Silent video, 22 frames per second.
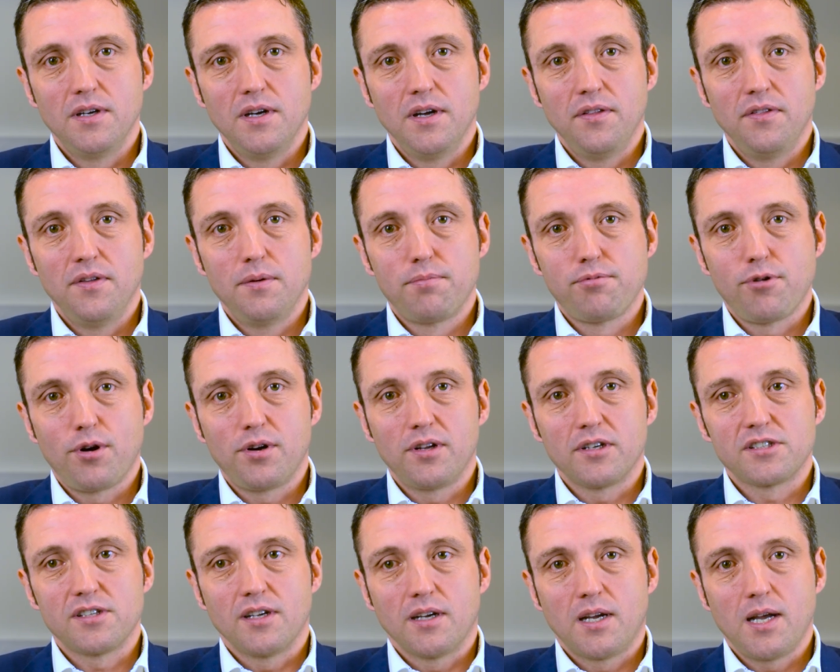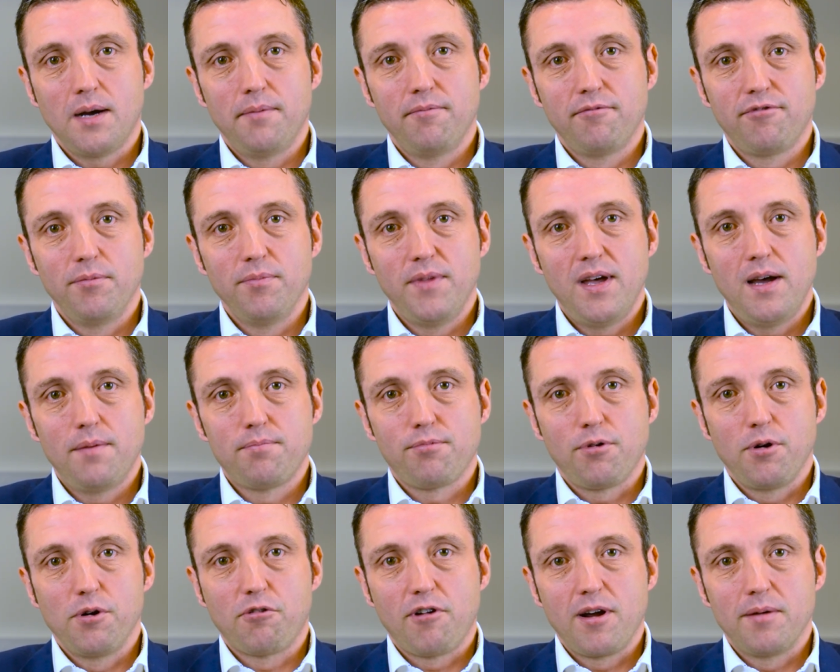and the products that come from their
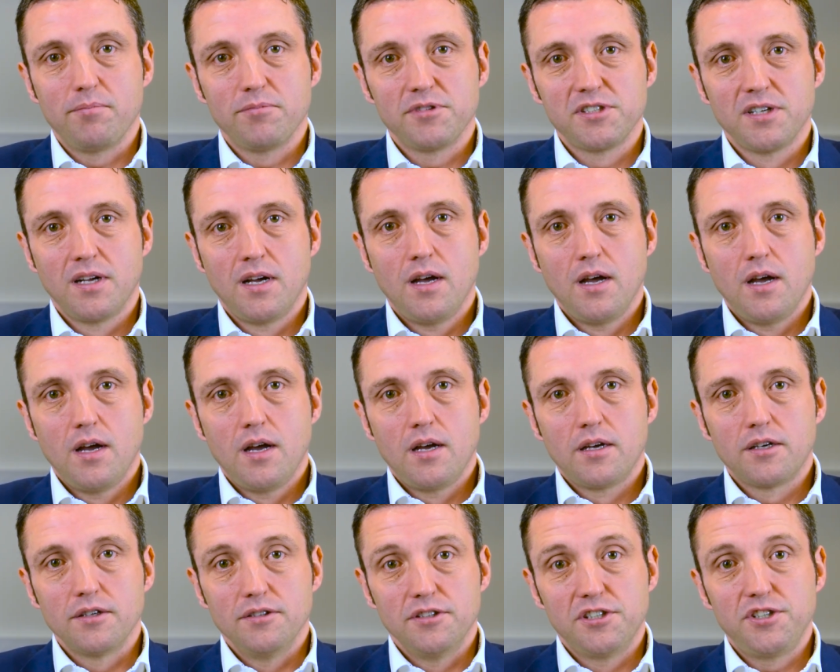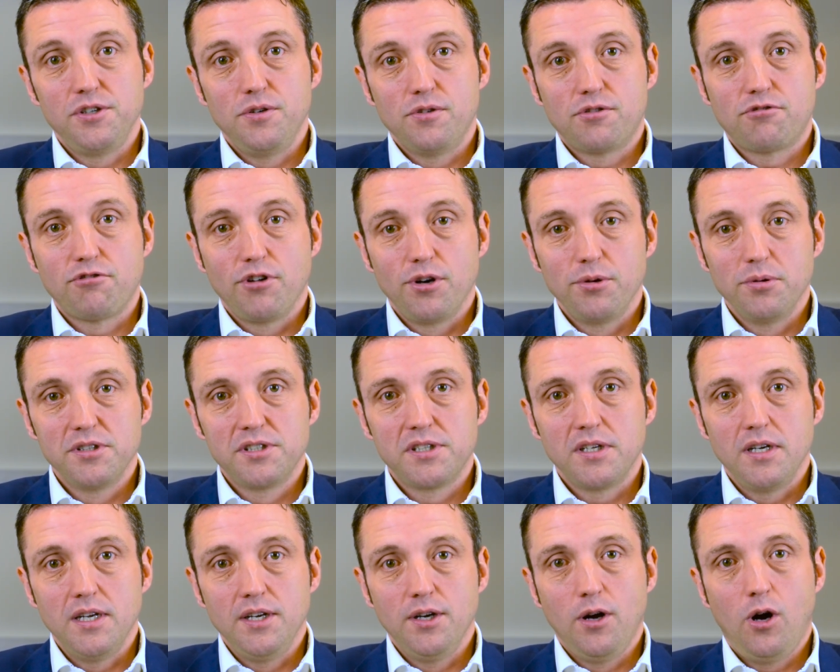programs can suit growers
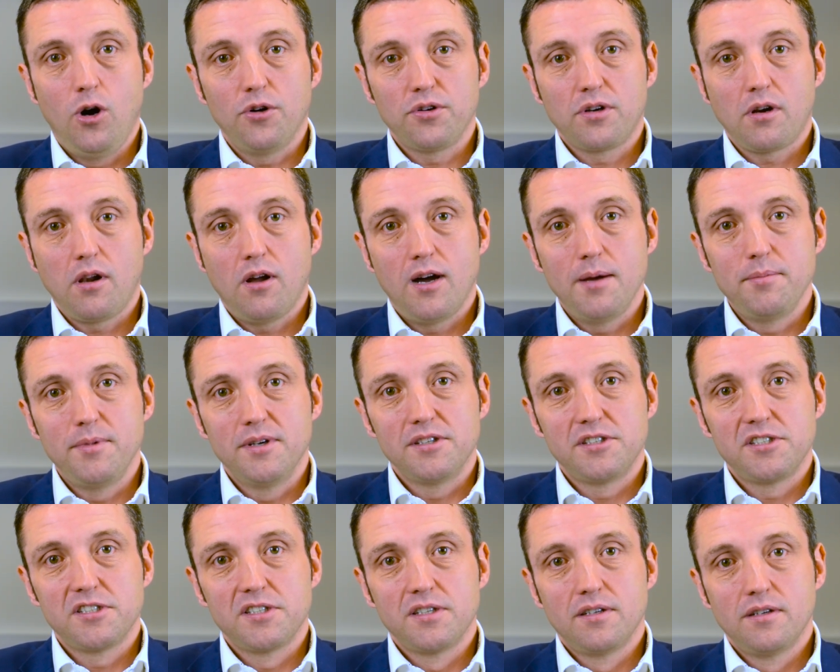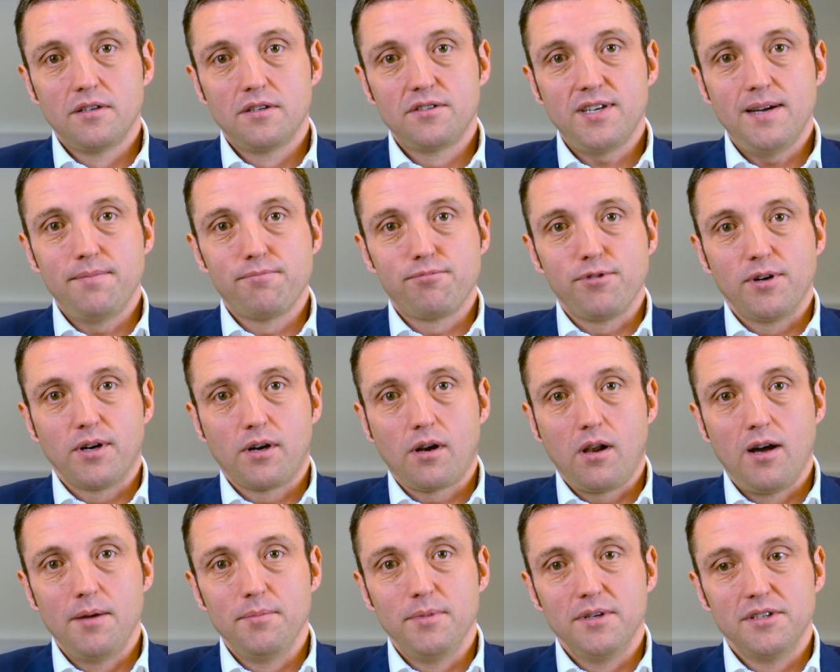in hot climates, temperate
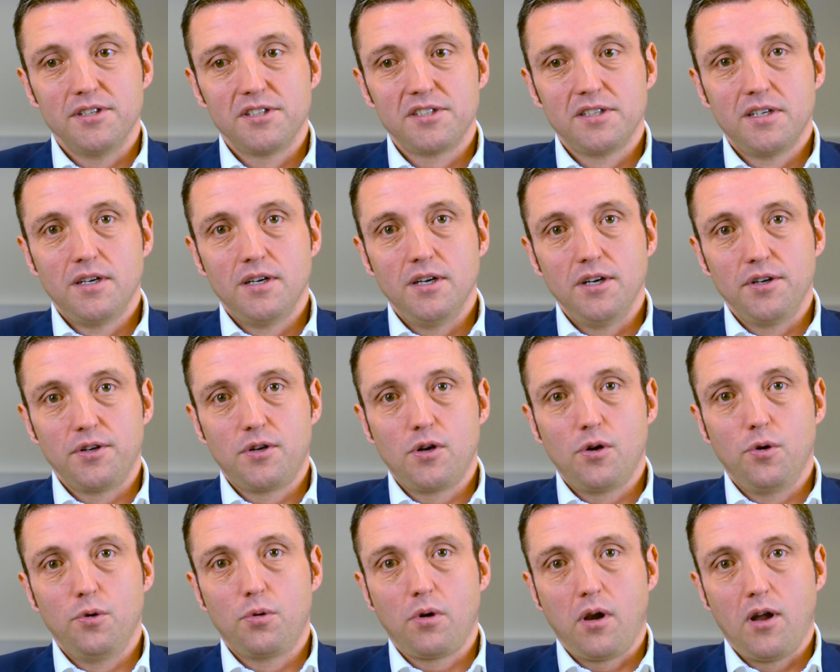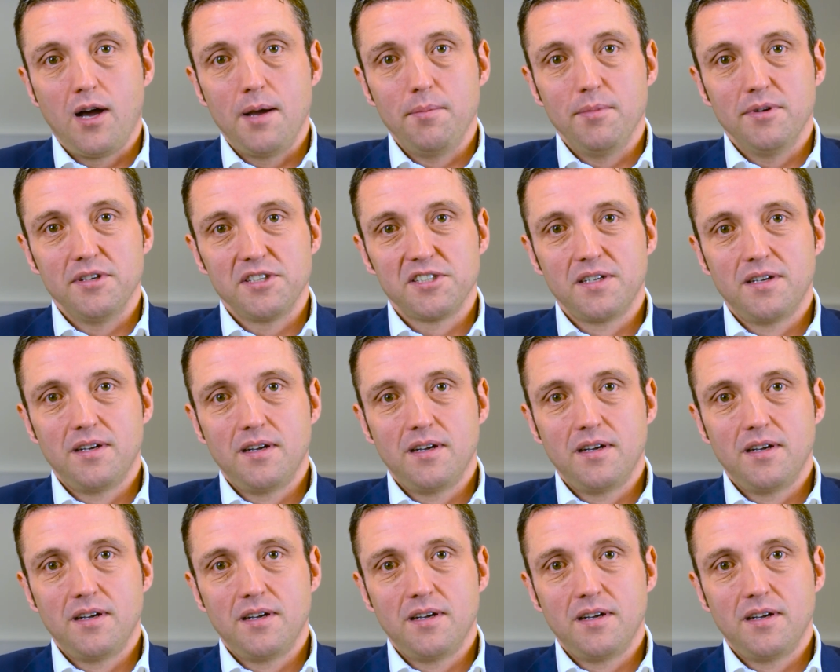climates, and cool climates,